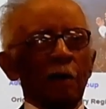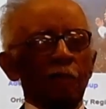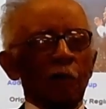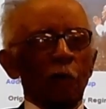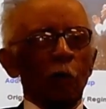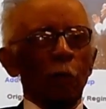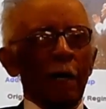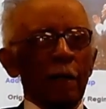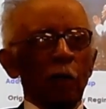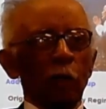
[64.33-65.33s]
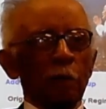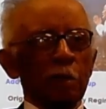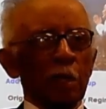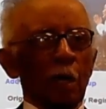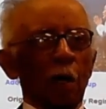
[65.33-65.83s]
And if you go back
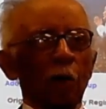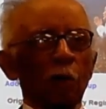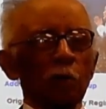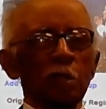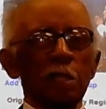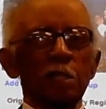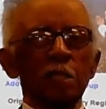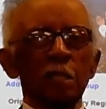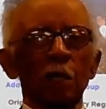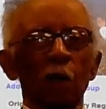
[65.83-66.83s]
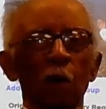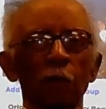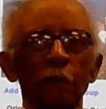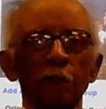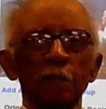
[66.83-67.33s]
over to the ROTC
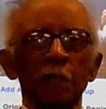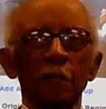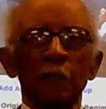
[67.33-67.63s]
office,